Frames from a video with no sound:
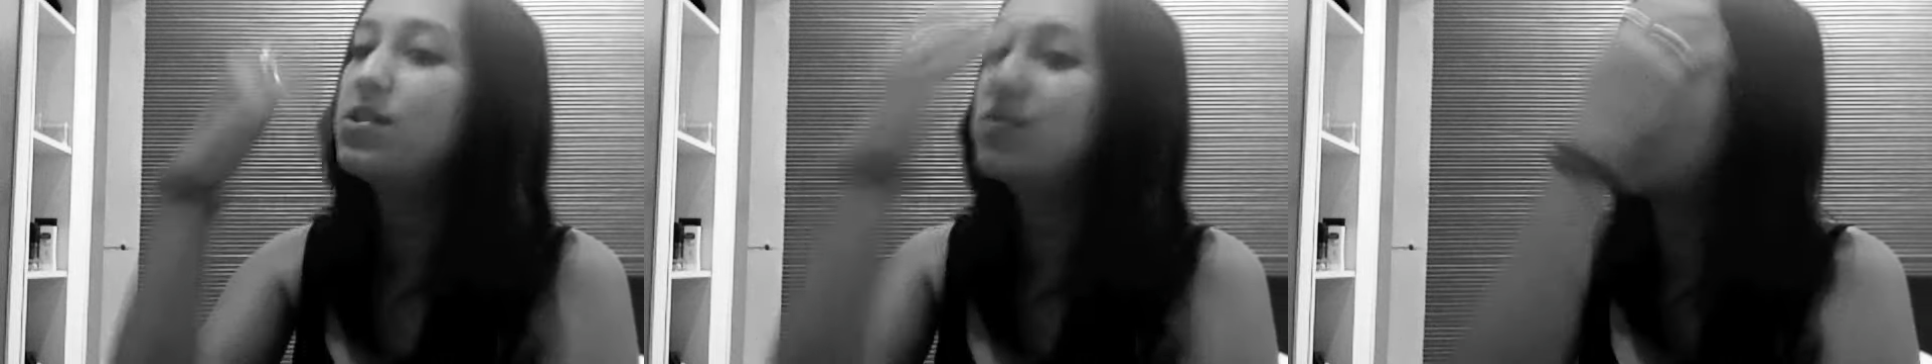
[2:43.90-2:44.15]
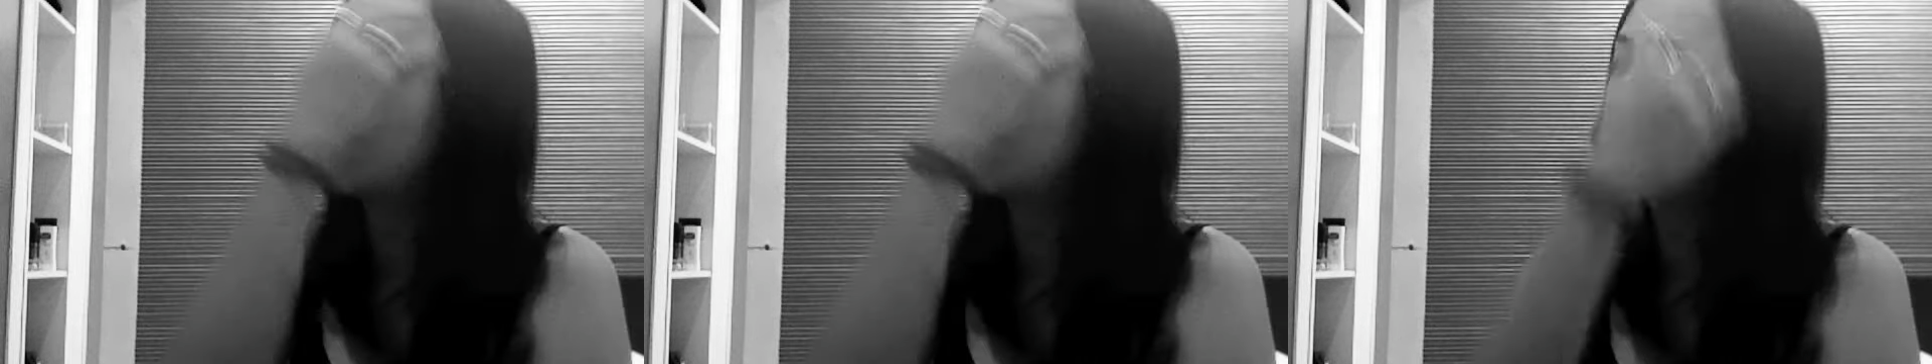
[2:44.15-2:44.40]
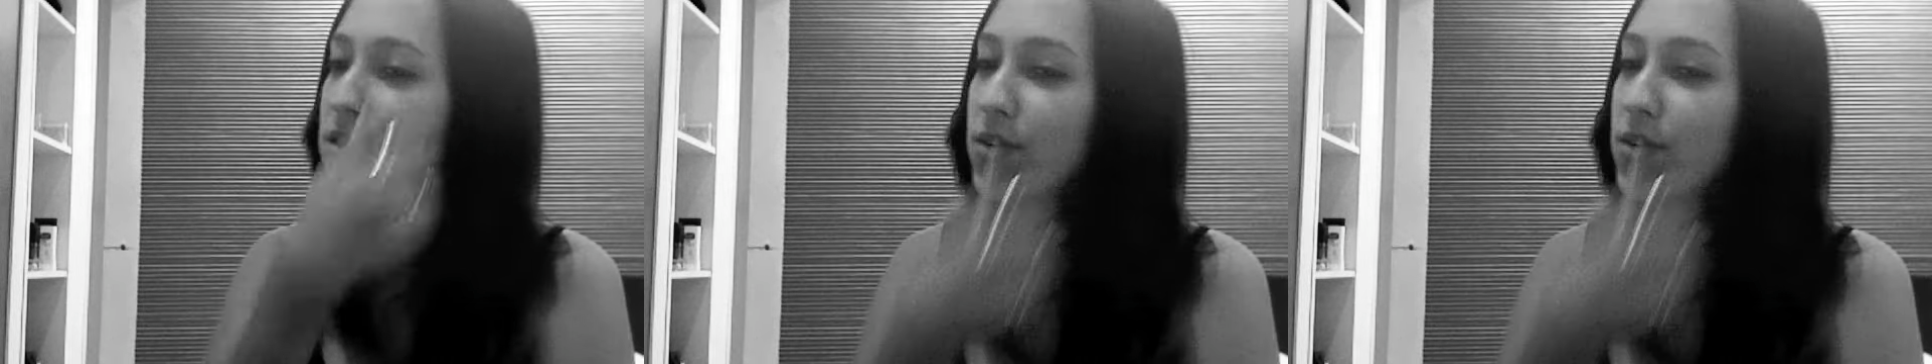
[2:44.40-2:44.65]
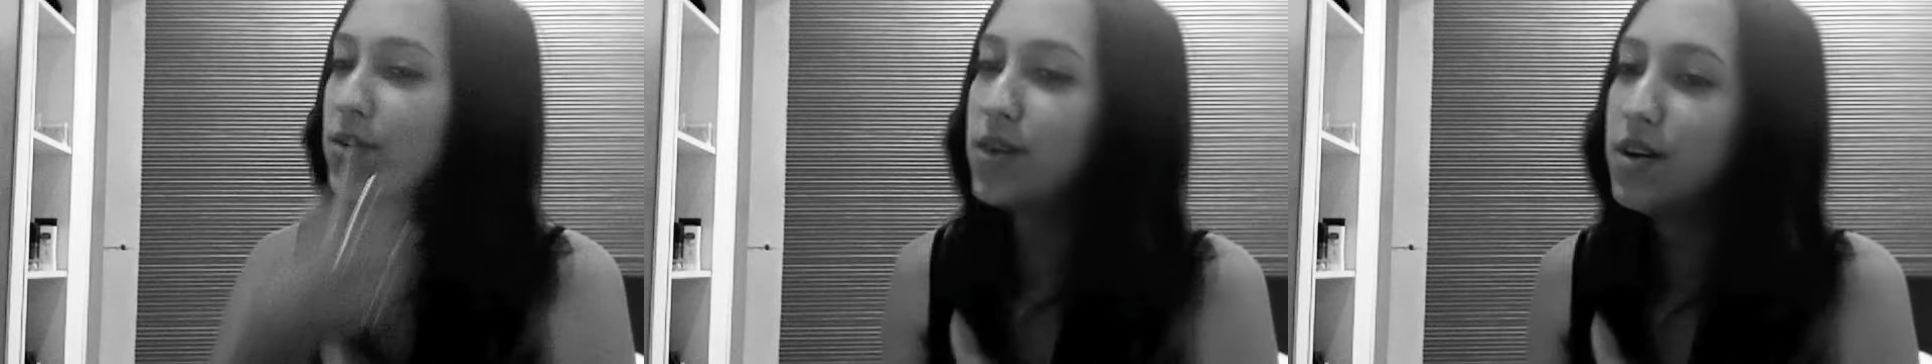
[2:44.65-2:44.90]
of jokes,
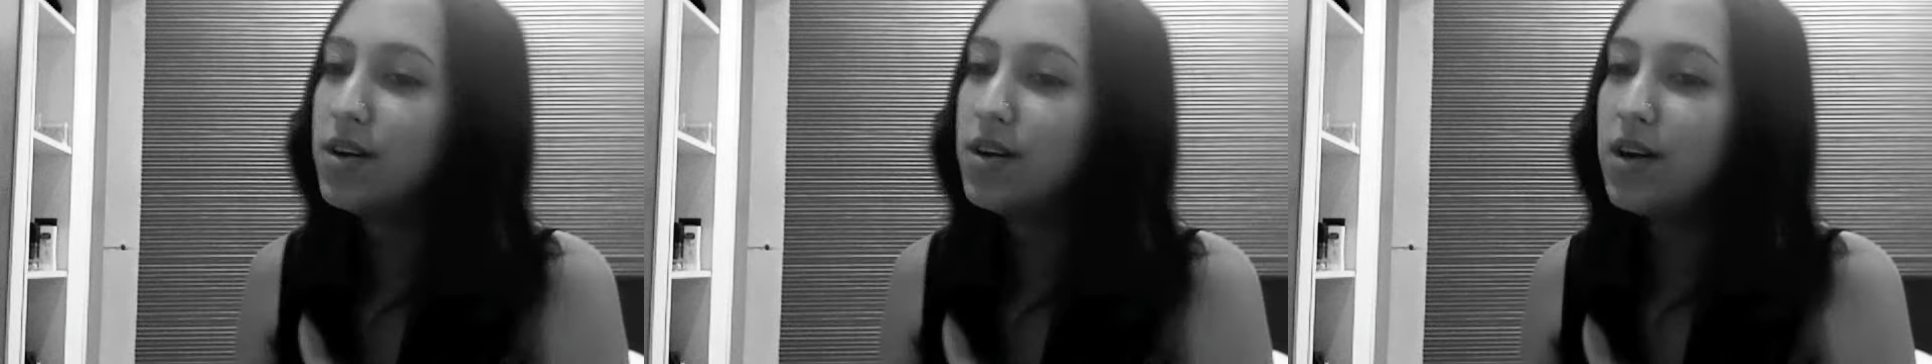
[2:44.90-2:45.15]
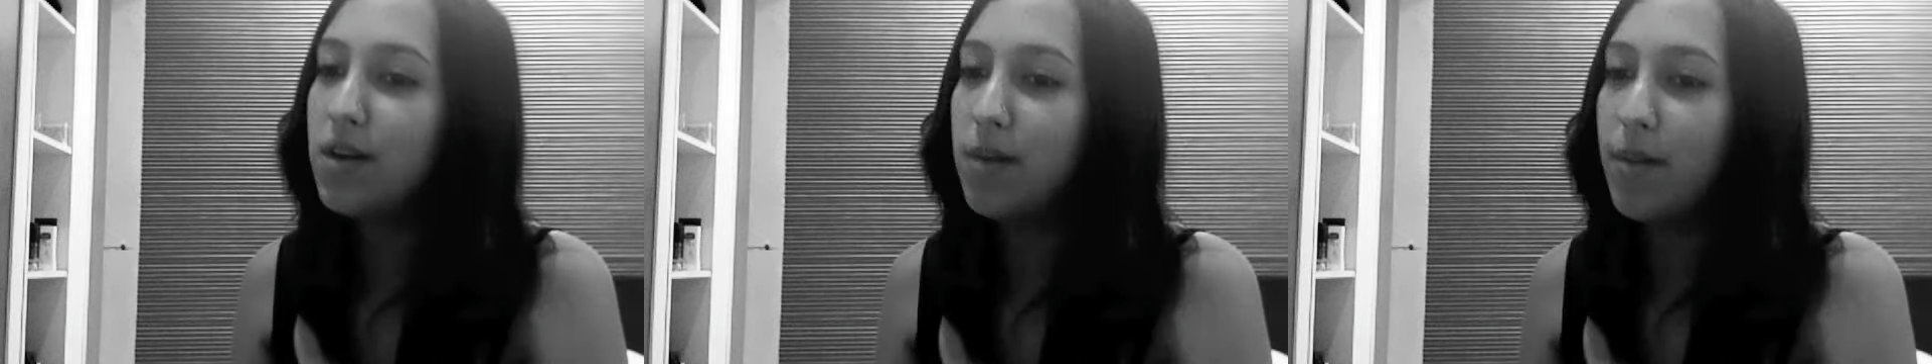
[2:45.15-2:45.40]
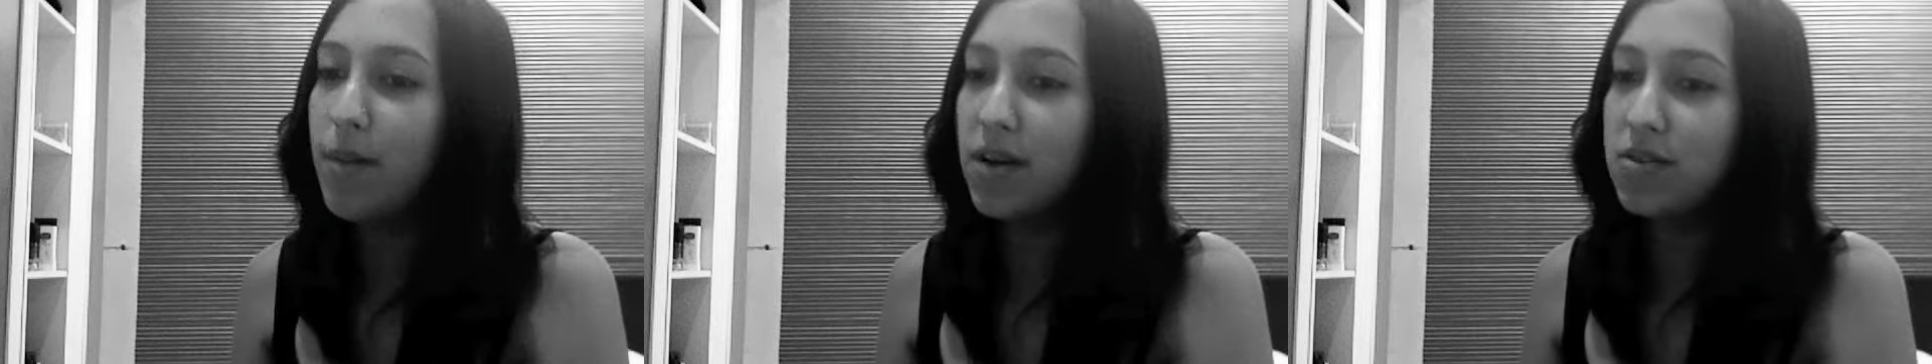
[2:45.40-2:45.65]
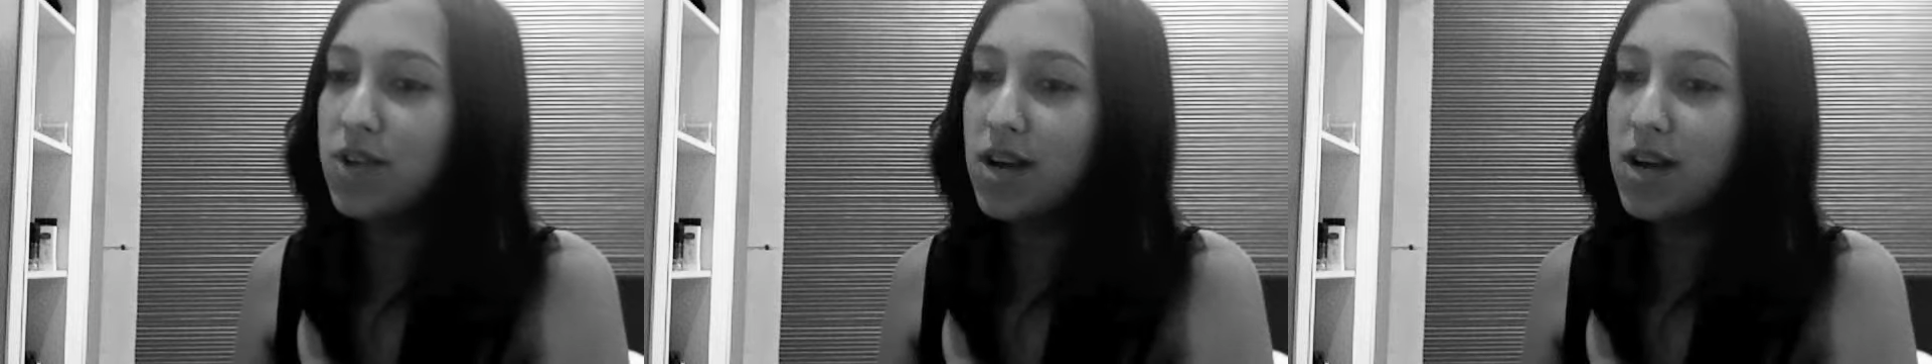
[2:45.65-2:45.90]
about
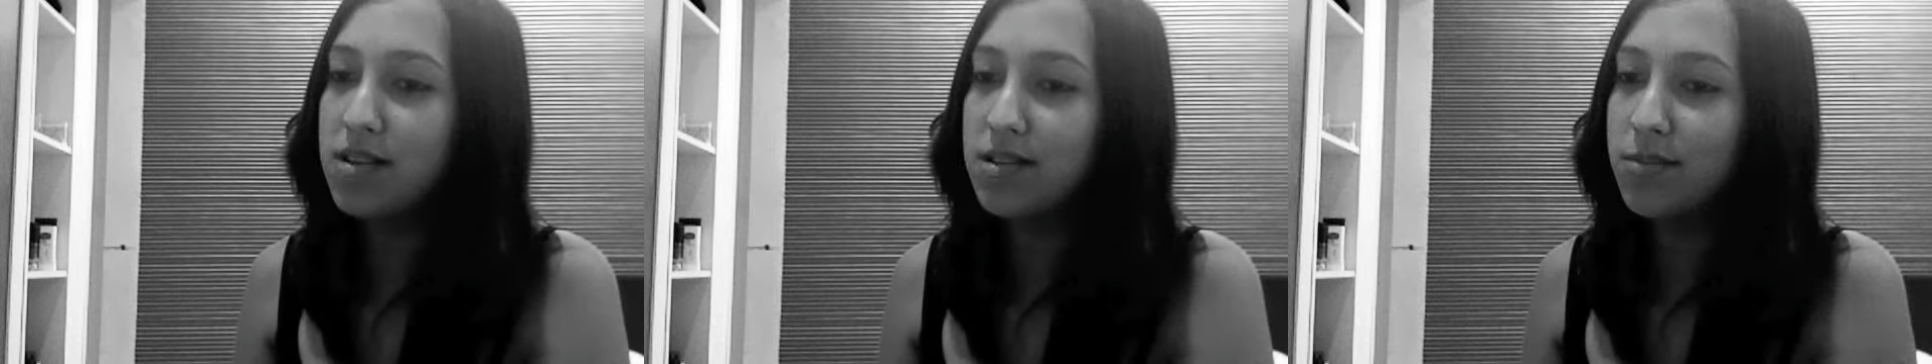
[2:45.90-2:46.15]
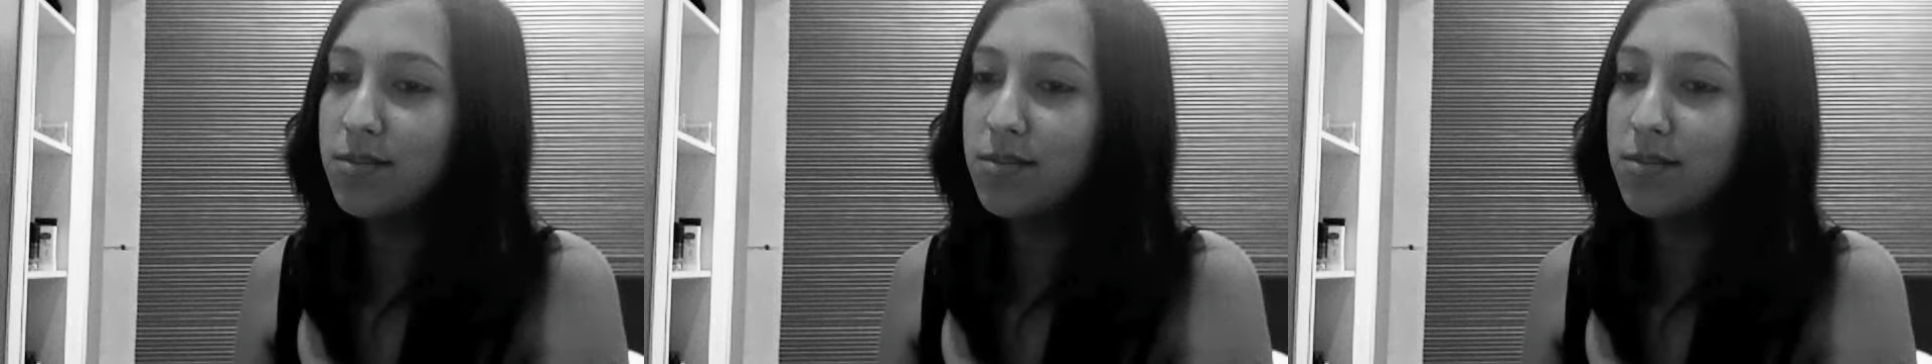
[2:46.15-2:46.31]
Michael Jackson